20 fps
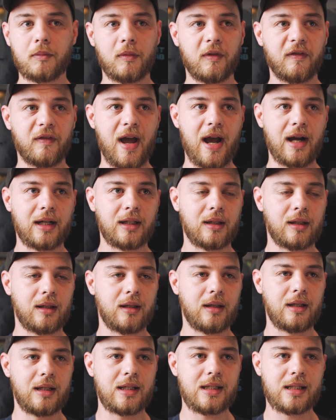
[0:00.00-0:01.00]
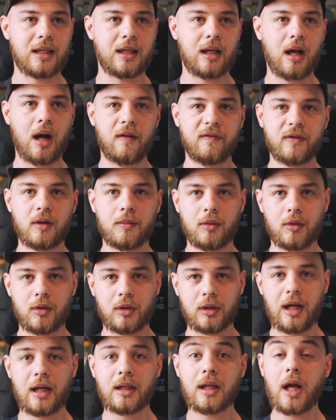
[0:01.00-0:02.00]
fact, is it comfortable
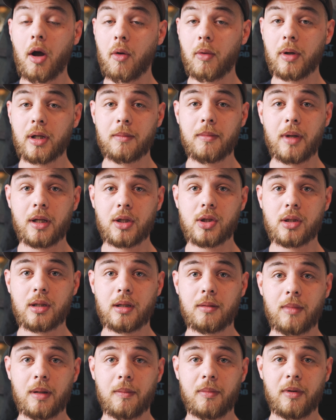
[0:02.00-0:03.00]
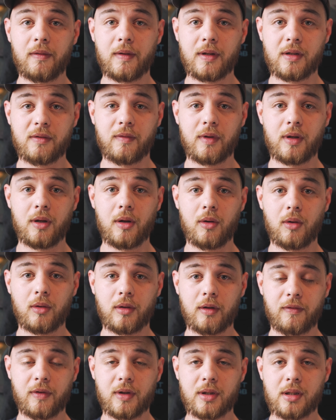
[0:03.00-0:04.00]
or not? already mentioned in my previous video on
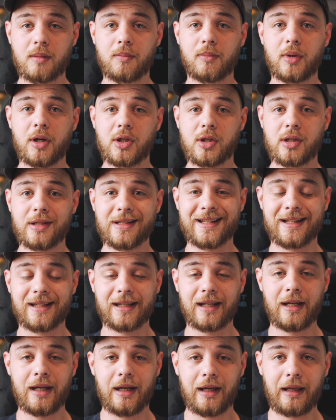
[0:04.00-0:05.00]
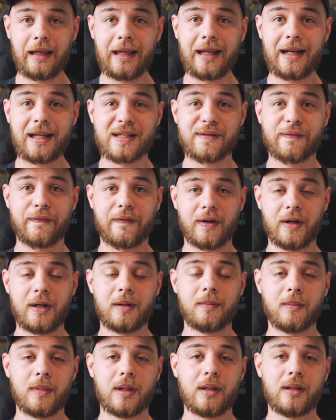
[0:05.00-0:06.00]
the first impressions that it is
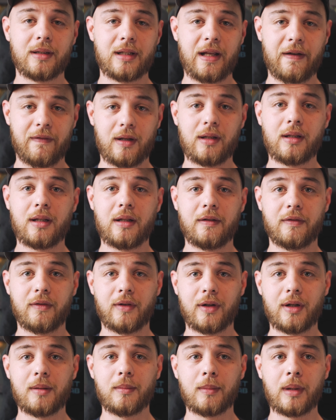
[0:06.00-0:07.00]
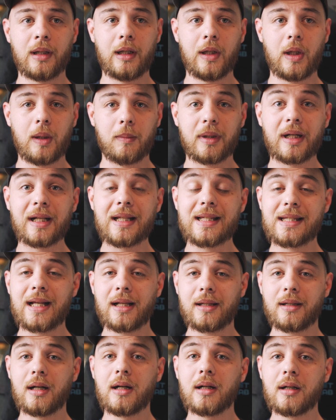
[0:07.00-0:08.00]
firm, definitely firm, but it's
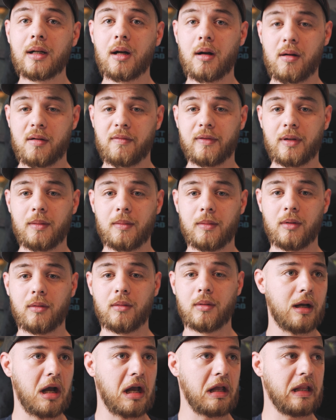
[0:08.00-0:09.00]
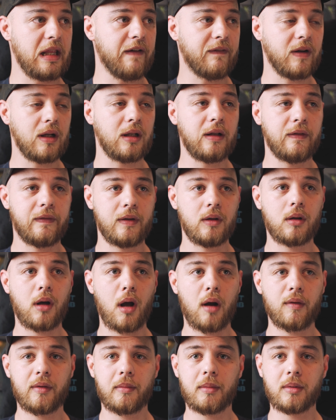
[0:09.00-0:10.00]
not uncomfortable. I definitely feel
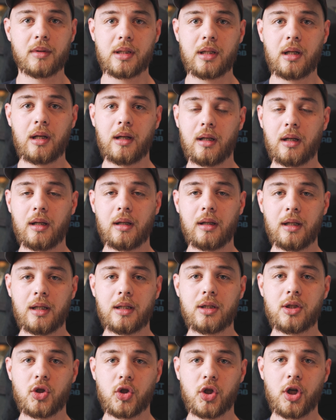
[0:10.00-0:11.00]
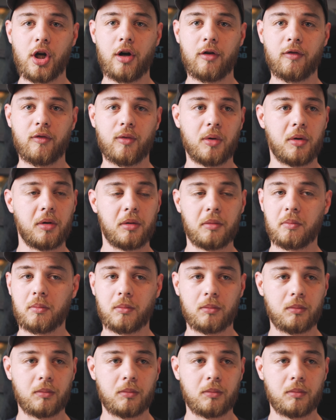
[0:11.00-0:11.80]
comfortable sitting in this chair for